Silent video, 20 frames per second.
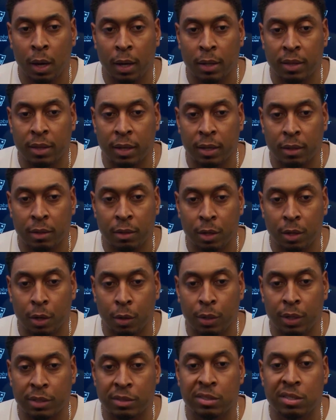I think you know
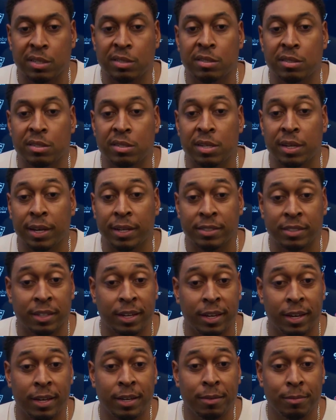consistency is the
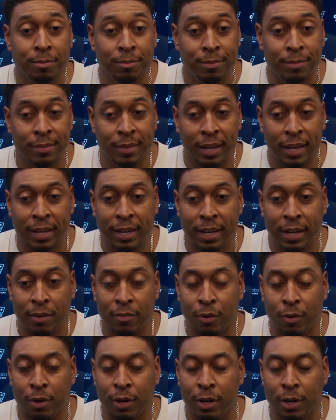key. And then
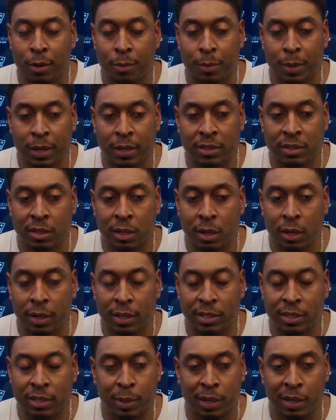for him, it's uh,
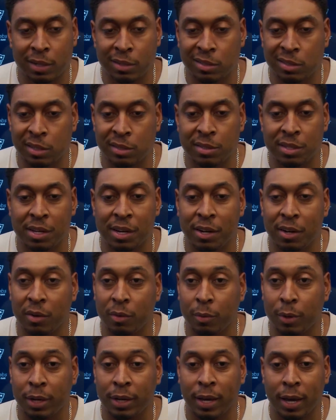he's been consistent in the
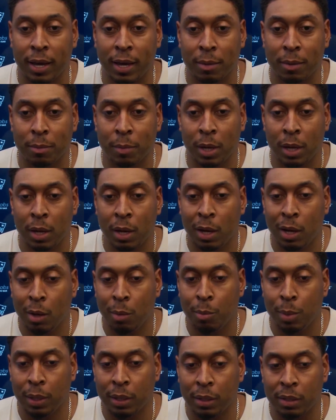run game,
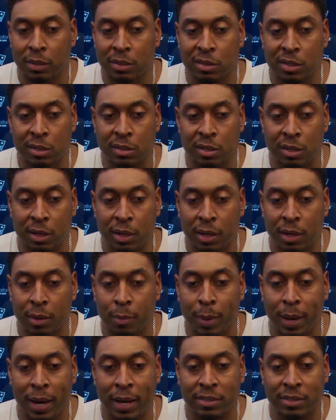been consistent in the
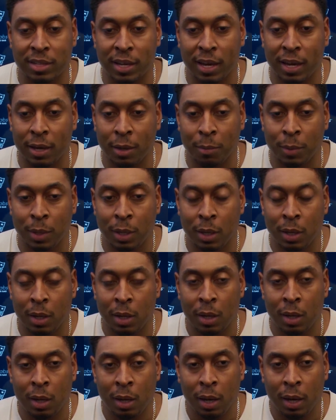pass game,
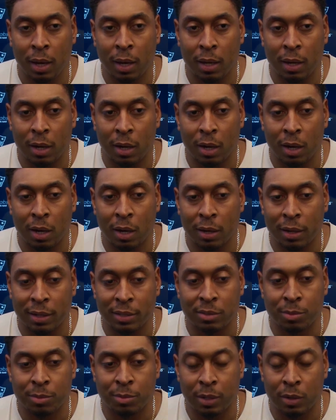and uh,
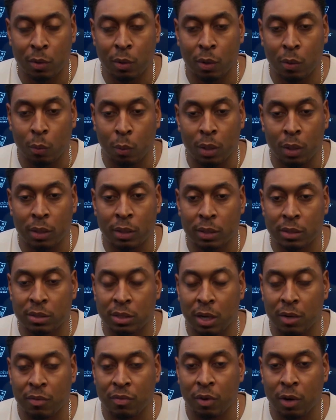he's been doing a really good
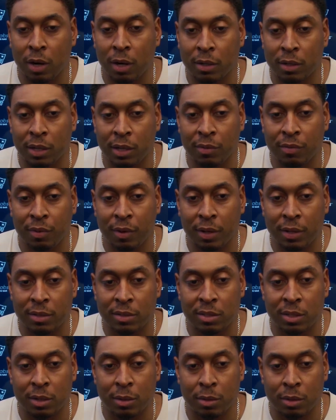job for our
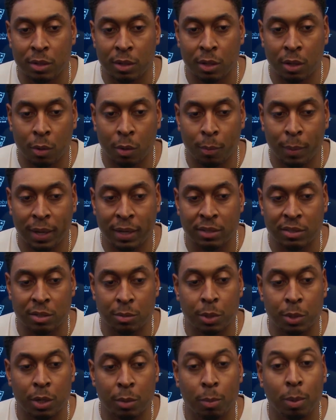defense, and you know, making
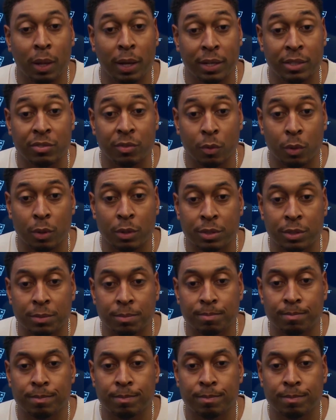some good plays for us.